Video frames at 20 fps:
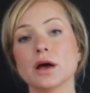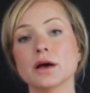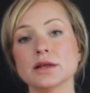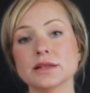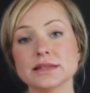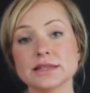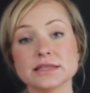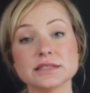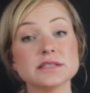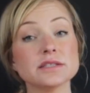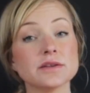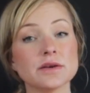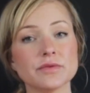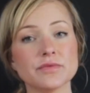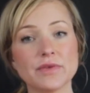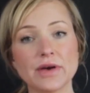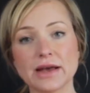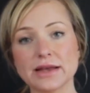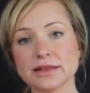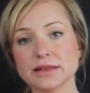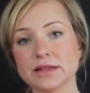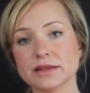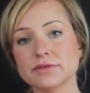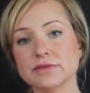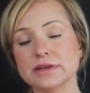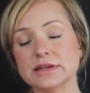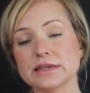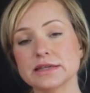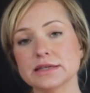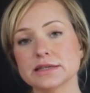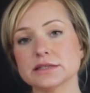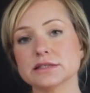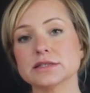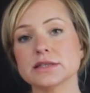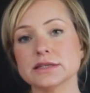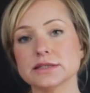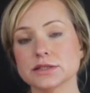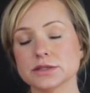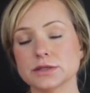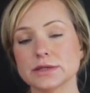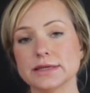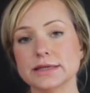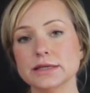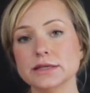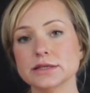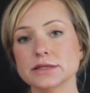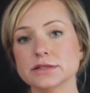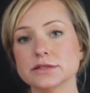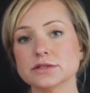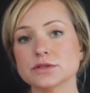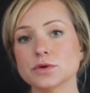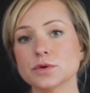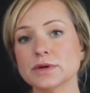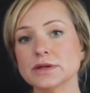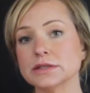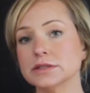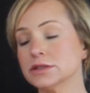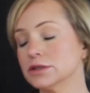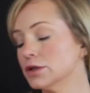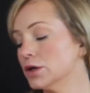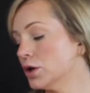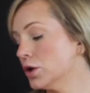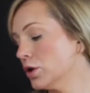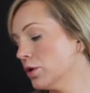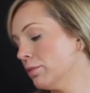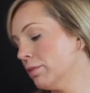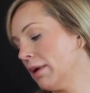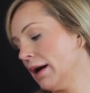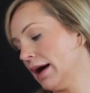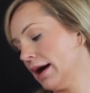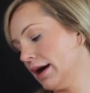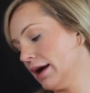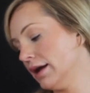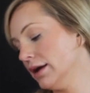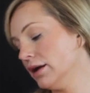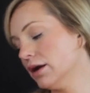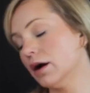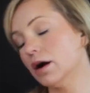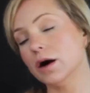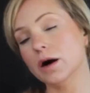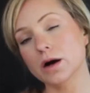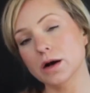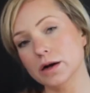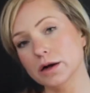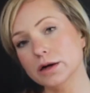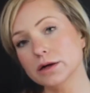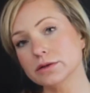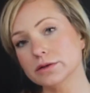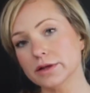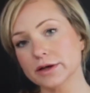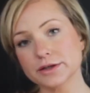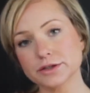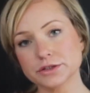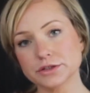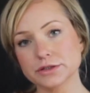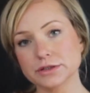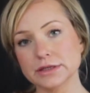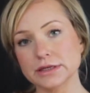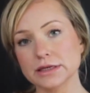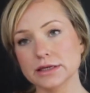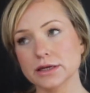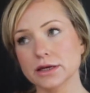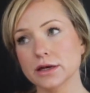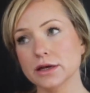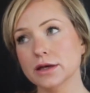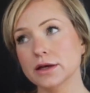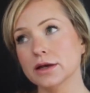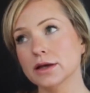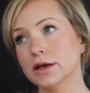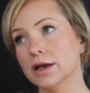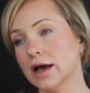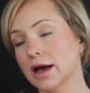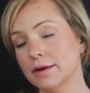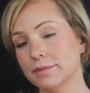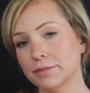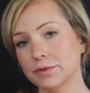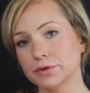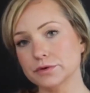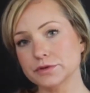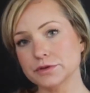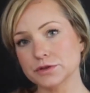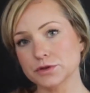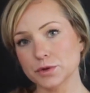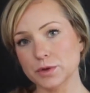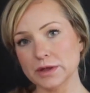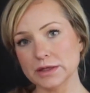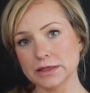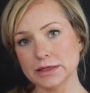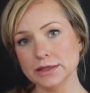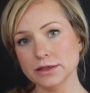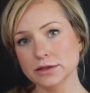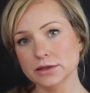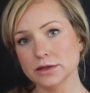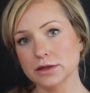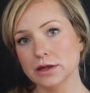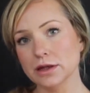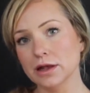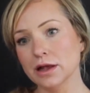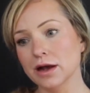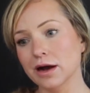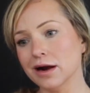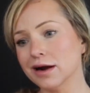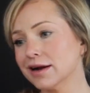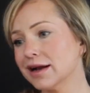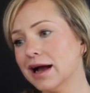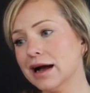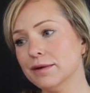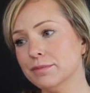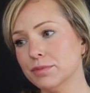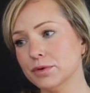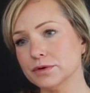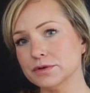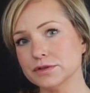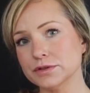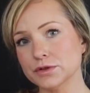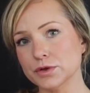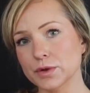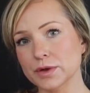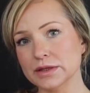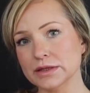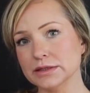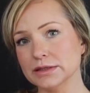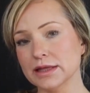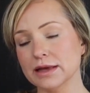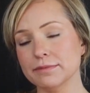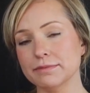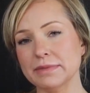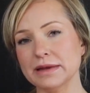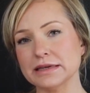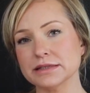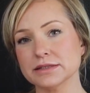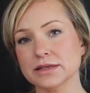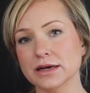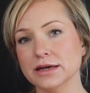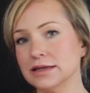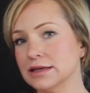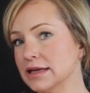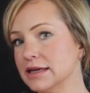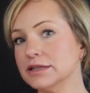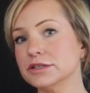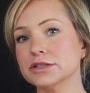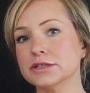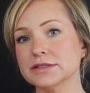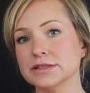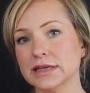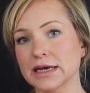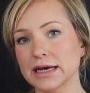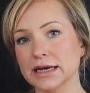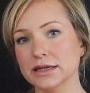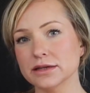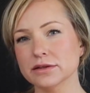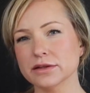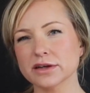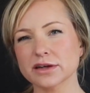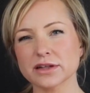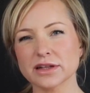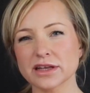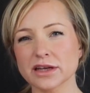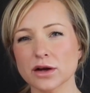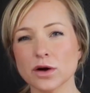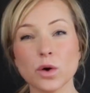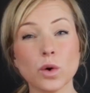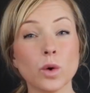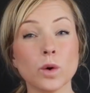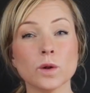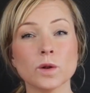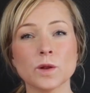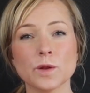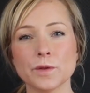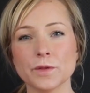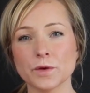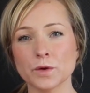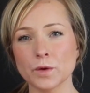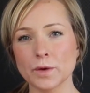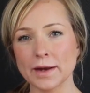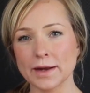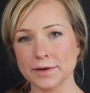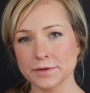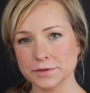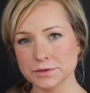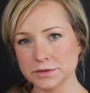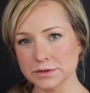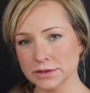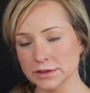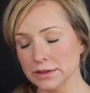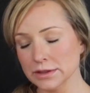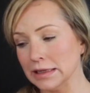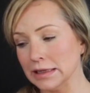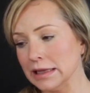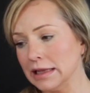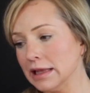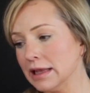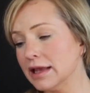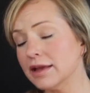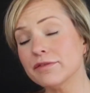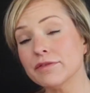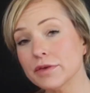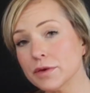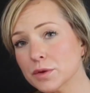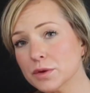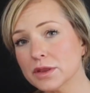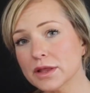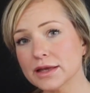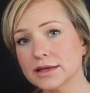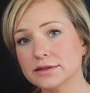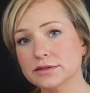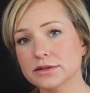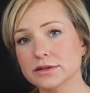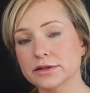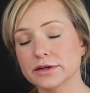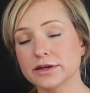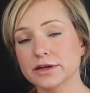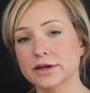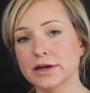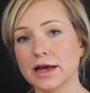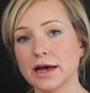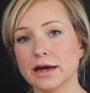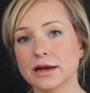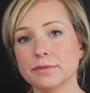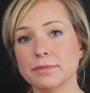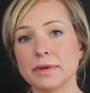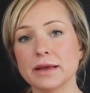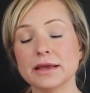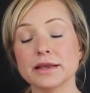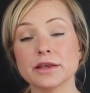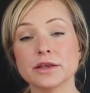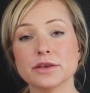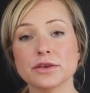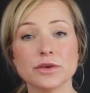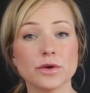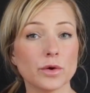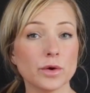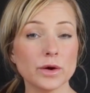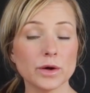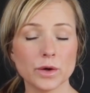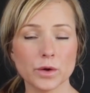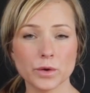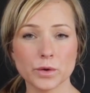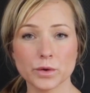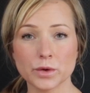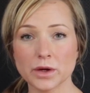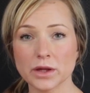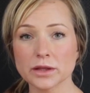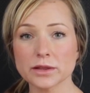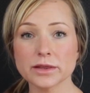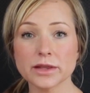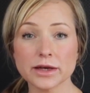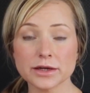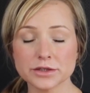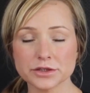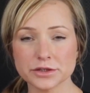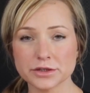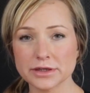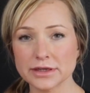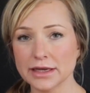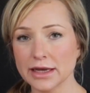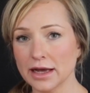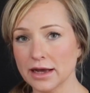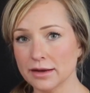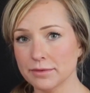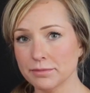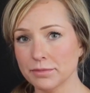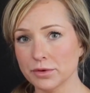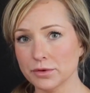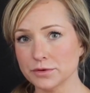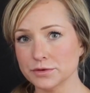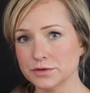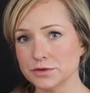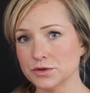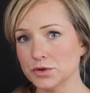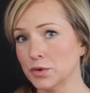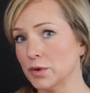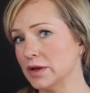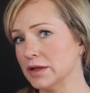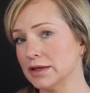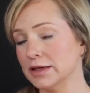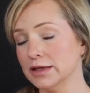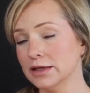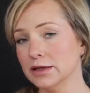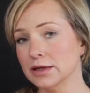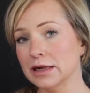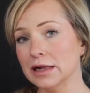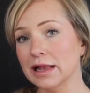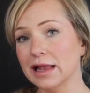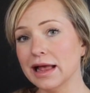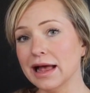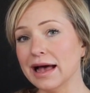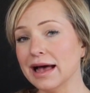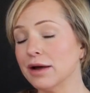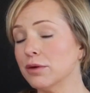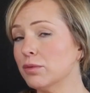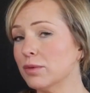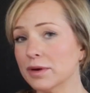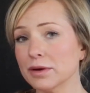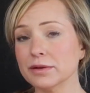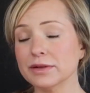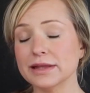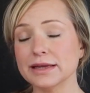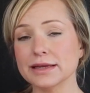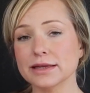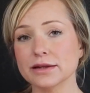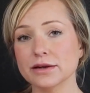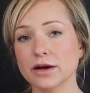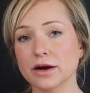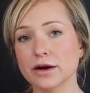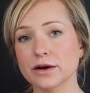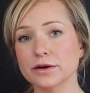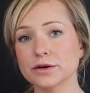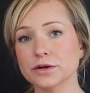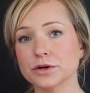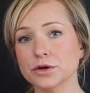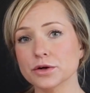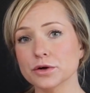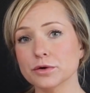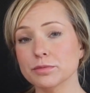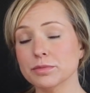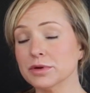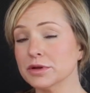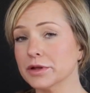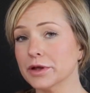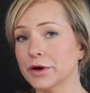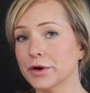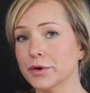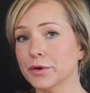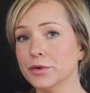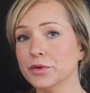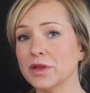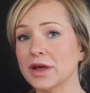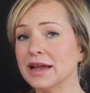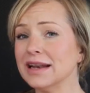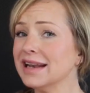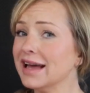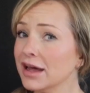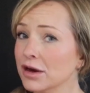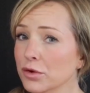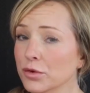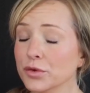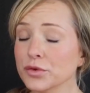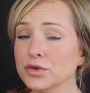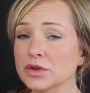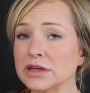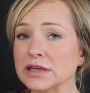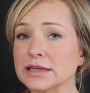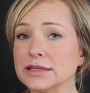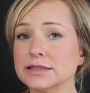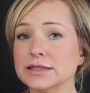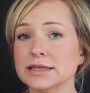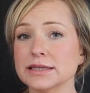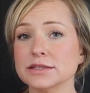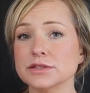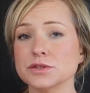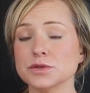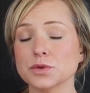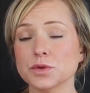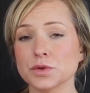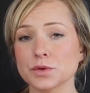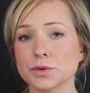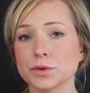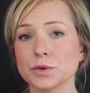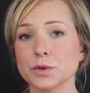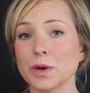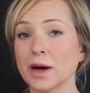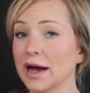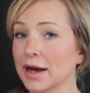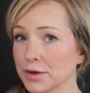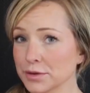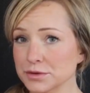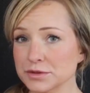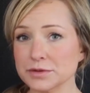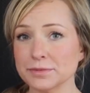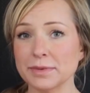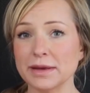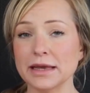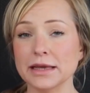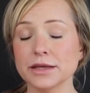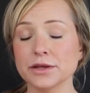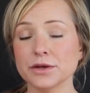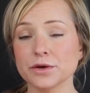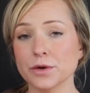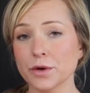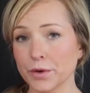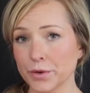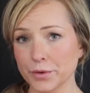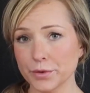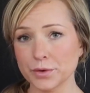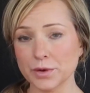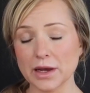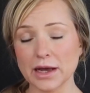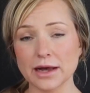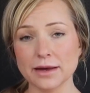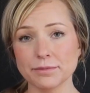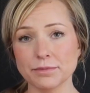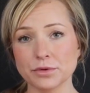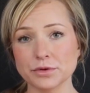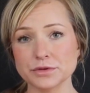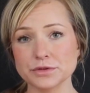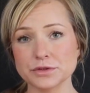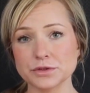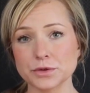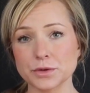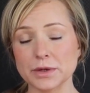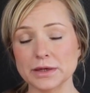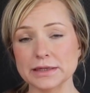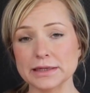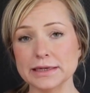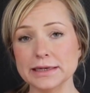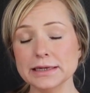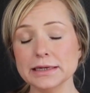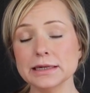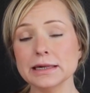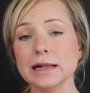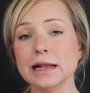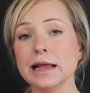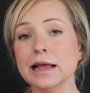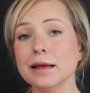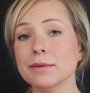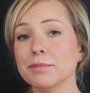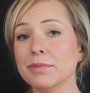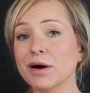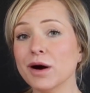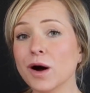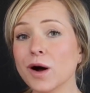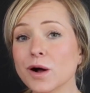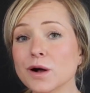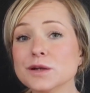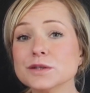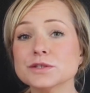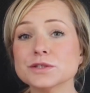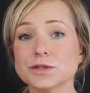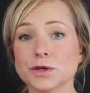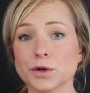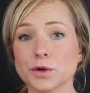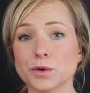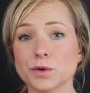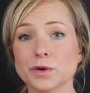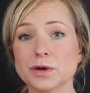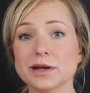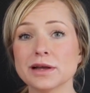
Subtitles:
This fine living accessory is going to go by our luxury compost toilet. Our compost toilet that makes a nature's head look like a hole in the ground. If you would like to learn how to make your own luxury compost toilet, I will link an article below that not only takes you through how to make your own compost toilet, but also